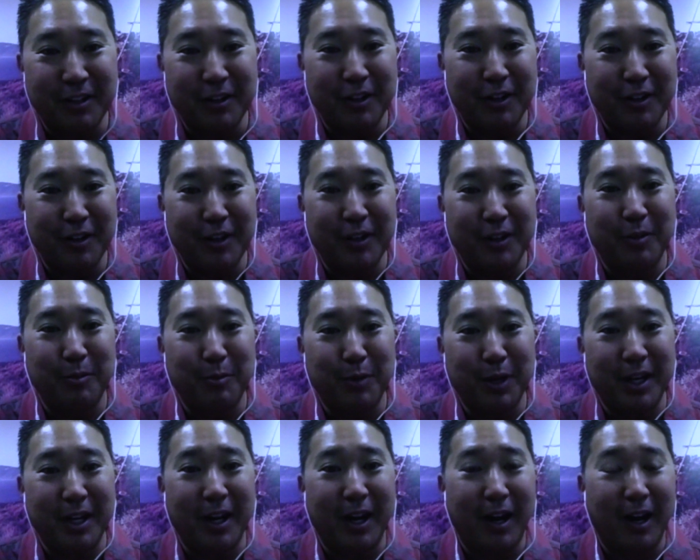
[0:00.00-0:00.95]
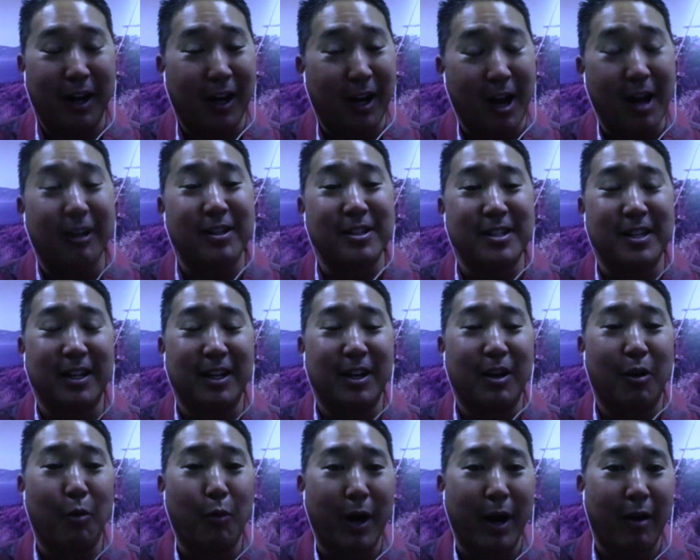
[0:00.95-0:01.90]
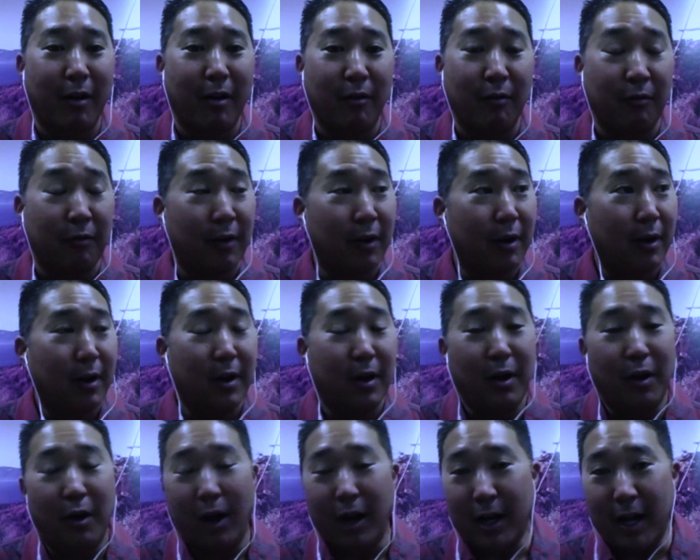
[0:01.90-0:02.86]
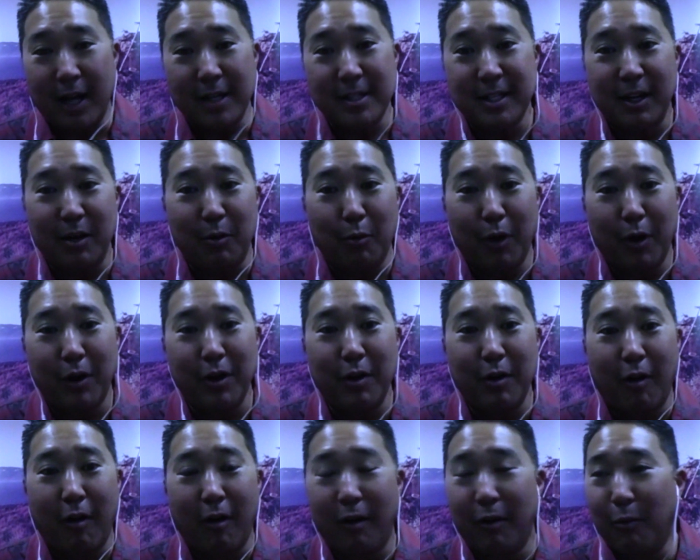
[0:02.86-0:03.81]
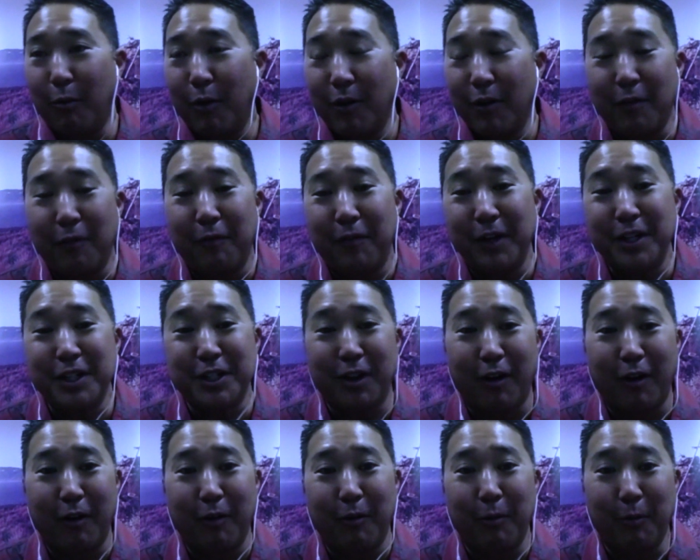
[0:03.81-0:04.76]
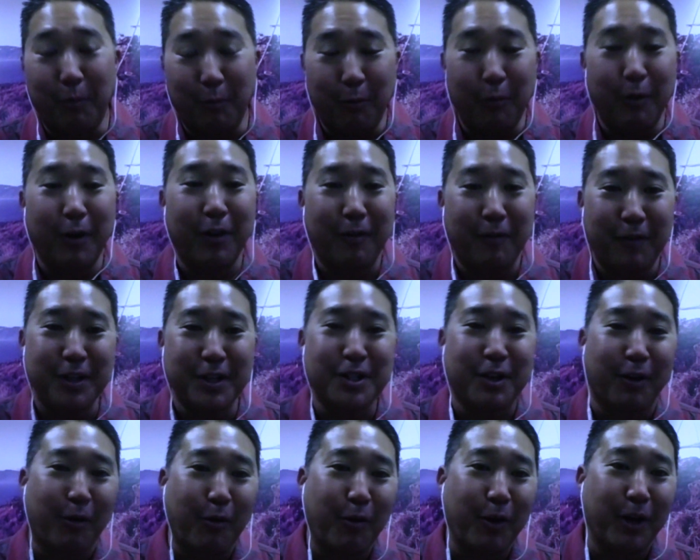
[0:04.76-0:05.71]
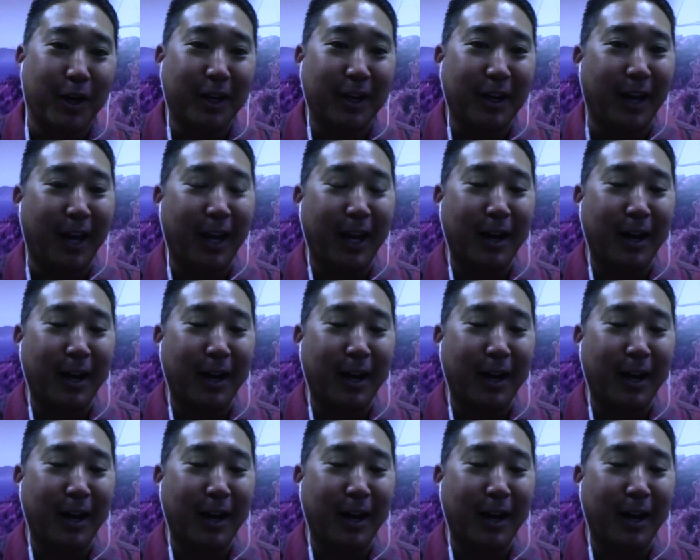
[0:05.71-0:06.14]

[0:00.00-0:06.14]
You need to be cognizantly aware of constantly where you are, where the fish are going.